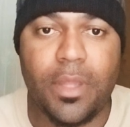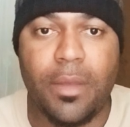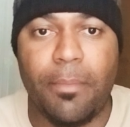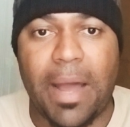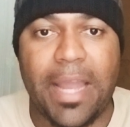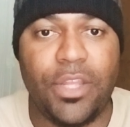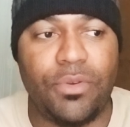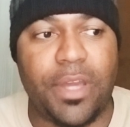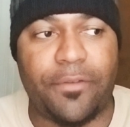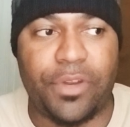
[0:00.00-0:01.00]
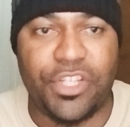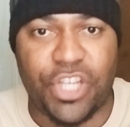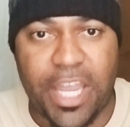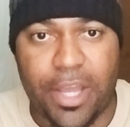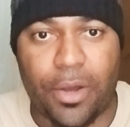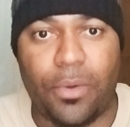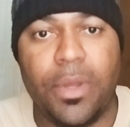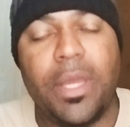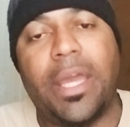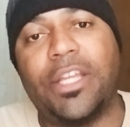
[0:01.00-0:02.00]
Mind you, Deverinchenko
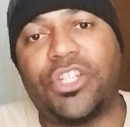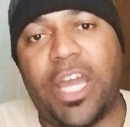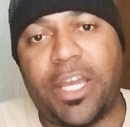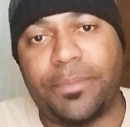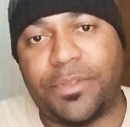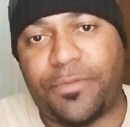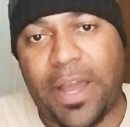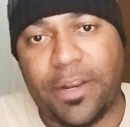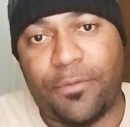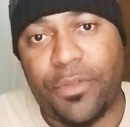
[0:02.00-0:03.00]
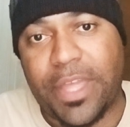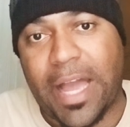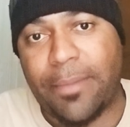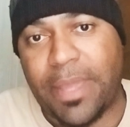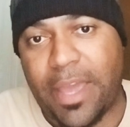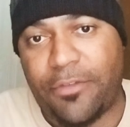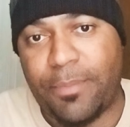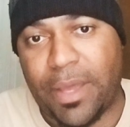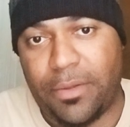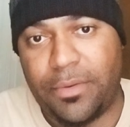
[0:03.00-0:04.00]
and Jacobs fighting for the IBF
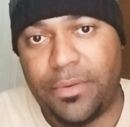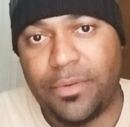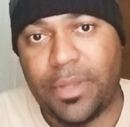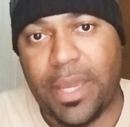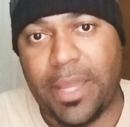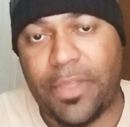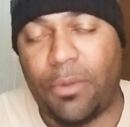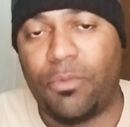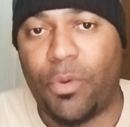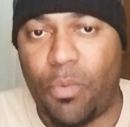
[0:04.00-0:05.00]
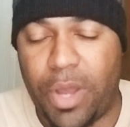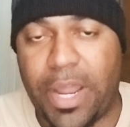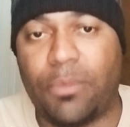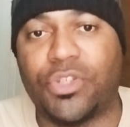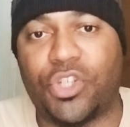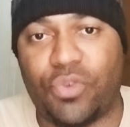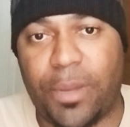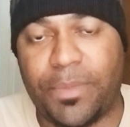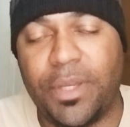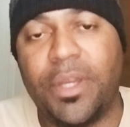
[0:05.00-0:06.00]
belt, okay? That The one that was
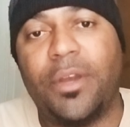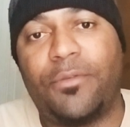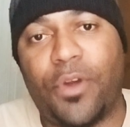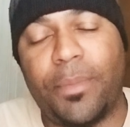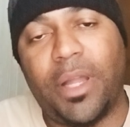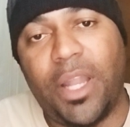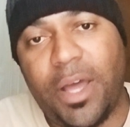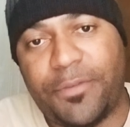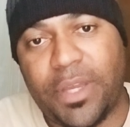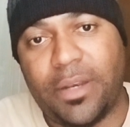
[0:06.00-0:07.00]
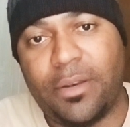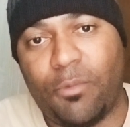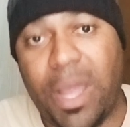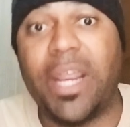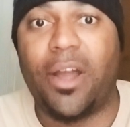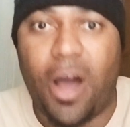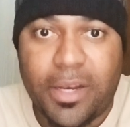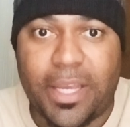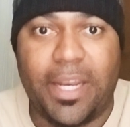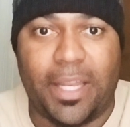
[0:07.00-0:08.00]
stripped from Golovkin, waiting
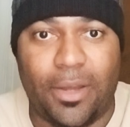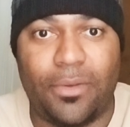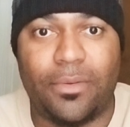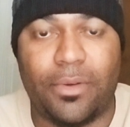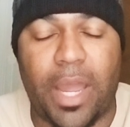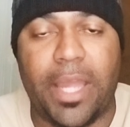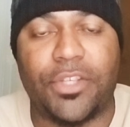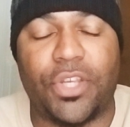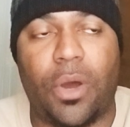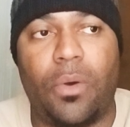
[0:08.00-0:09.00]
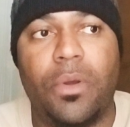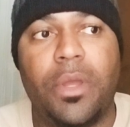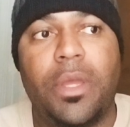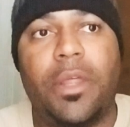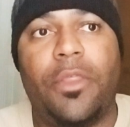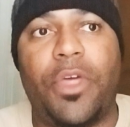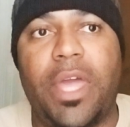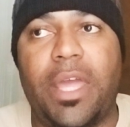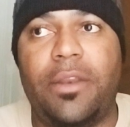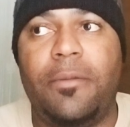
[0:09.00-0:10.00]
on Canelo, right? So
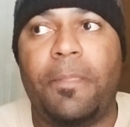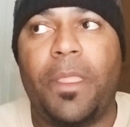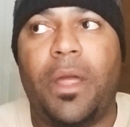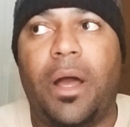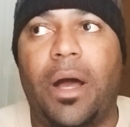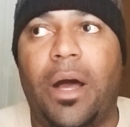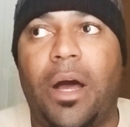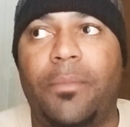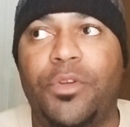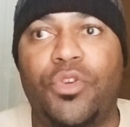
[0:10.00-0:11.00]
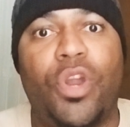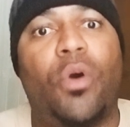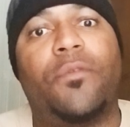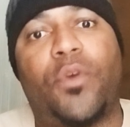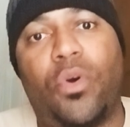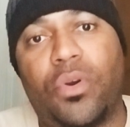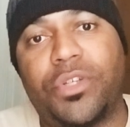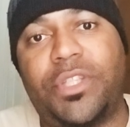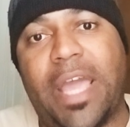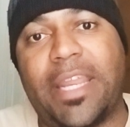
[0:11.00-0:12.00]
then uh, you know, of
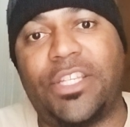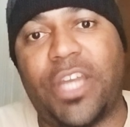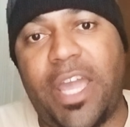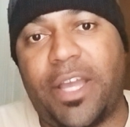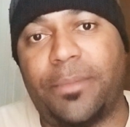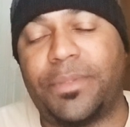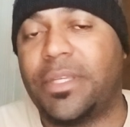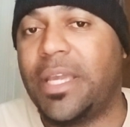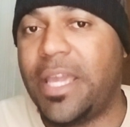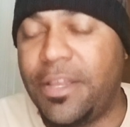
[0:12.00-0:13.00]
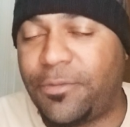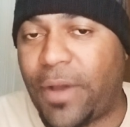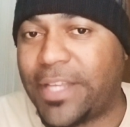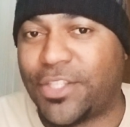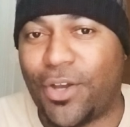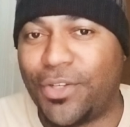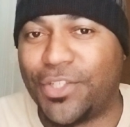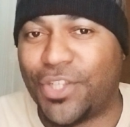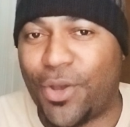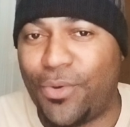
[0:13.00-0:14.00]
course, Danny Jacobs, He's fights on the
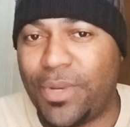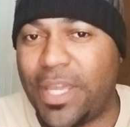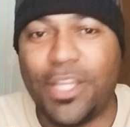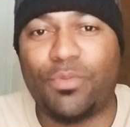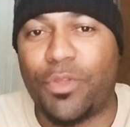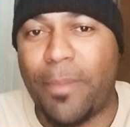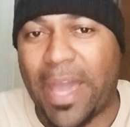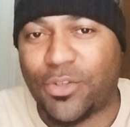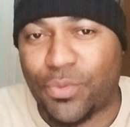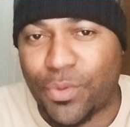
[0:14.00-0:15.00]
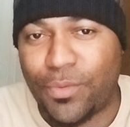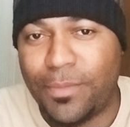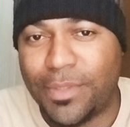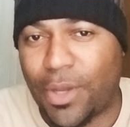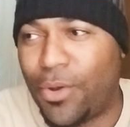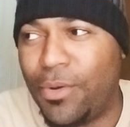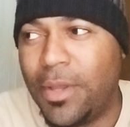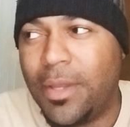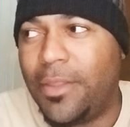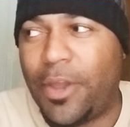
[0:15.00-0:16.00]
zone. He's with Matchroom. So
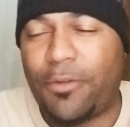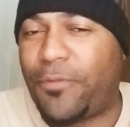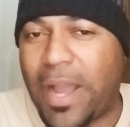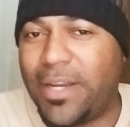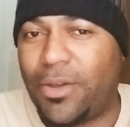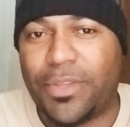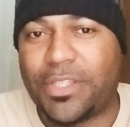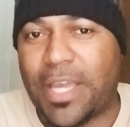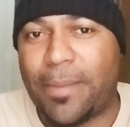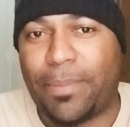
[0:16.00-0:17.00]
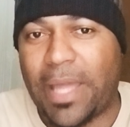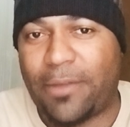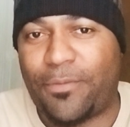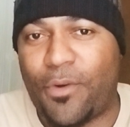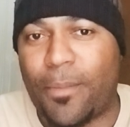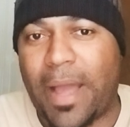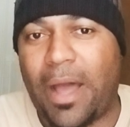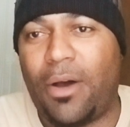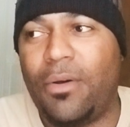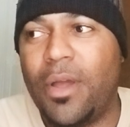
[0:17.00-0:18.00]
they're fighting on the same platform.
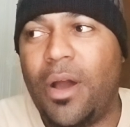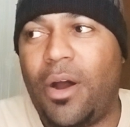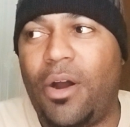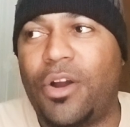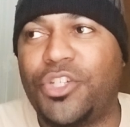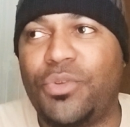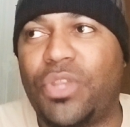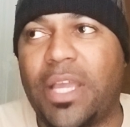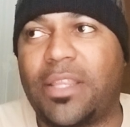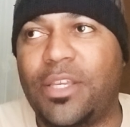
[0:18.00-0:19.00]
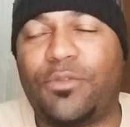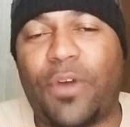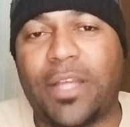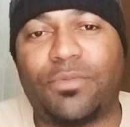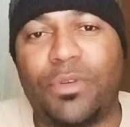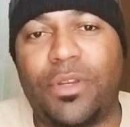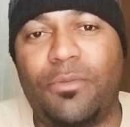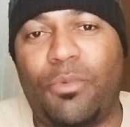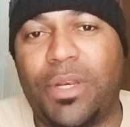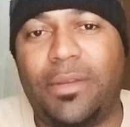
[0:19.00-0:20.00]
How hard you think these fights would,
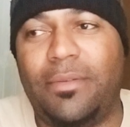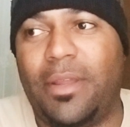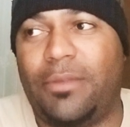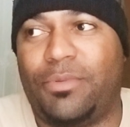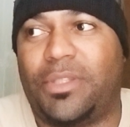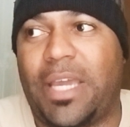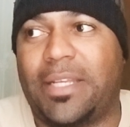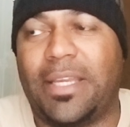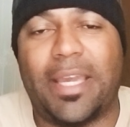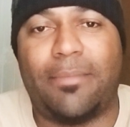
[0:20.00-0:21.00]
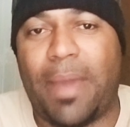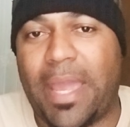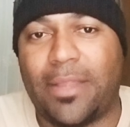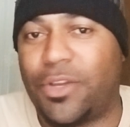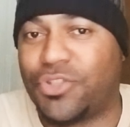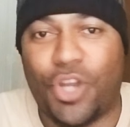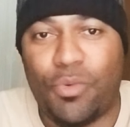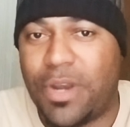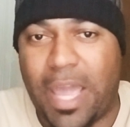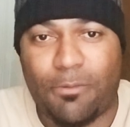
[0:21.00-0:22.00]
would, it would take to get made? There's no
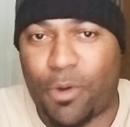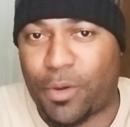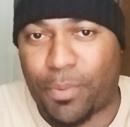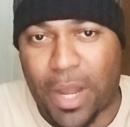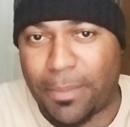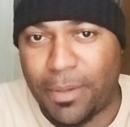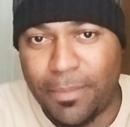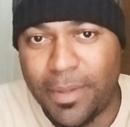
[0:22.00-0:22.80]
network problem.